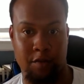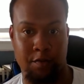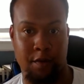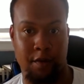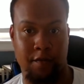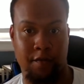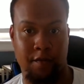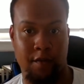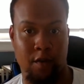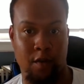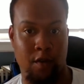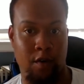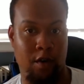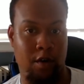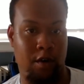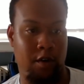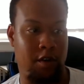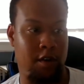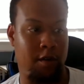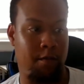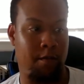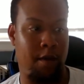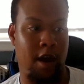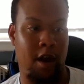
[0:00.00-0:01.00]
but for
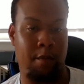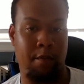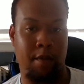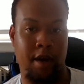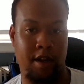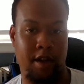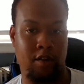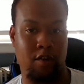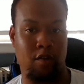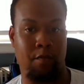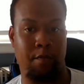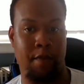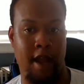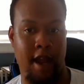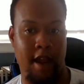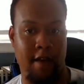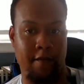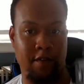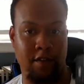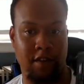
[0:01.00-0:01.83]
the amount of money you pay for